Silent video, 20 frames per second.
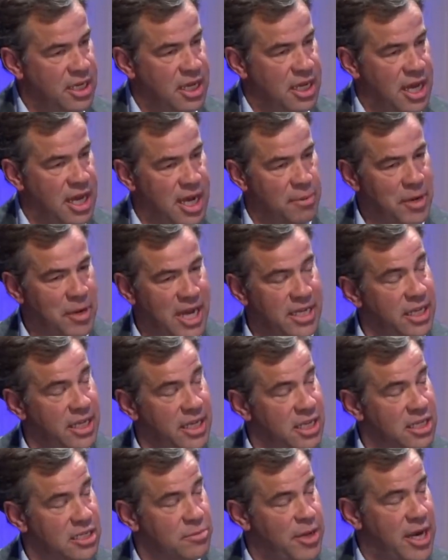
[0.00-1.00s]
um,
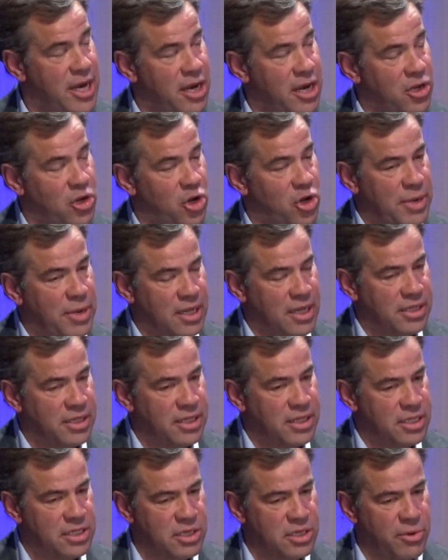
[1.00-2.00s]
ideas about how to go about
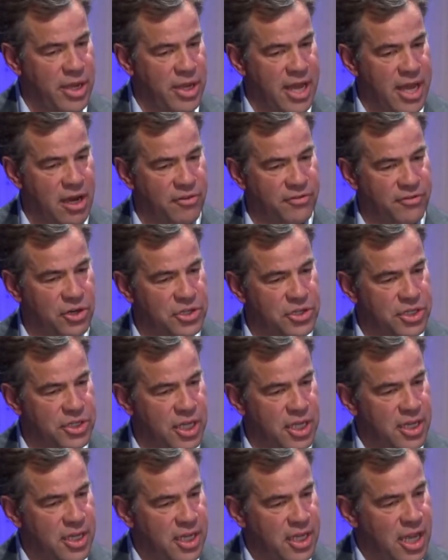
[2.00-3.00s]
this. So we had our
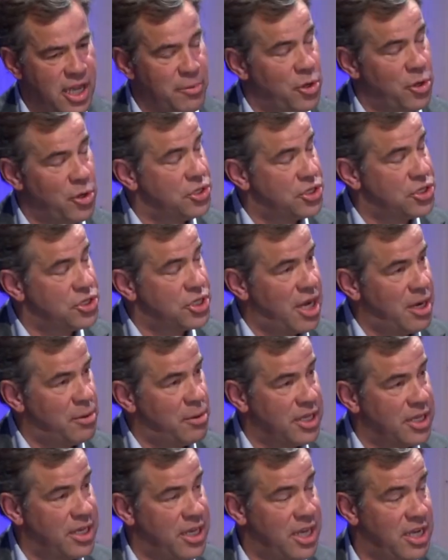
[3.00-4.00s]
first M O U signed
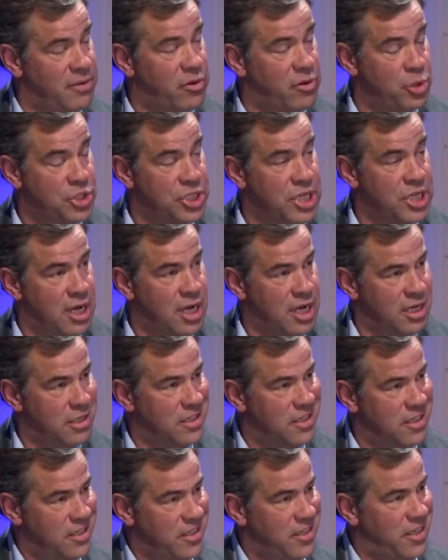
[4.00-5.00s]
with the Kingdom of Bhutan
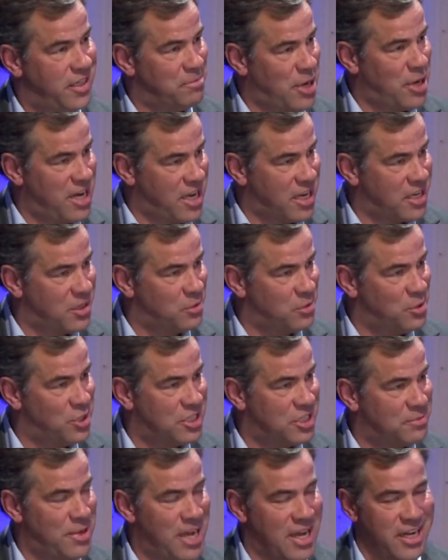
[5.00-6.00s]
in my neck of the
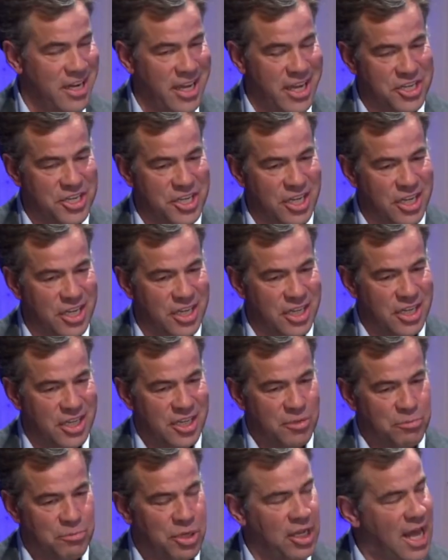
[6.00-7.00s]
woods back in Asia.
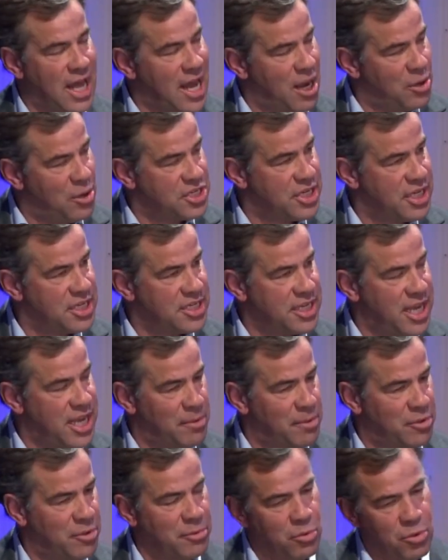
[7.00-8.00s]
Palau is an
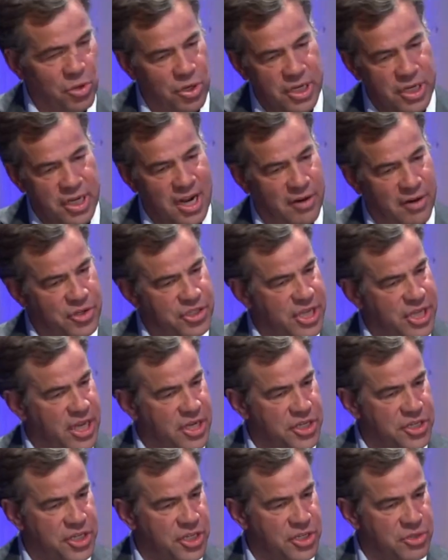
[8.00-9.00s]
example, but we're in
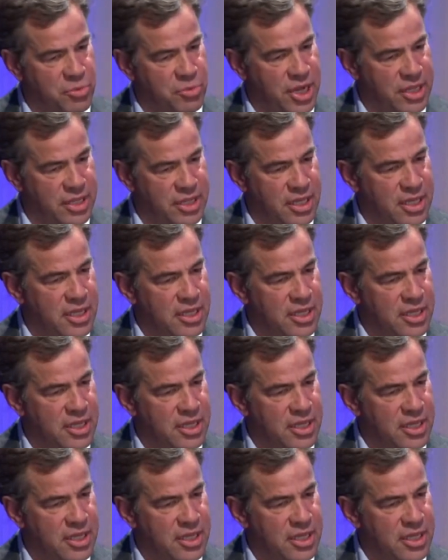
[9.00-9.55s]
conversations with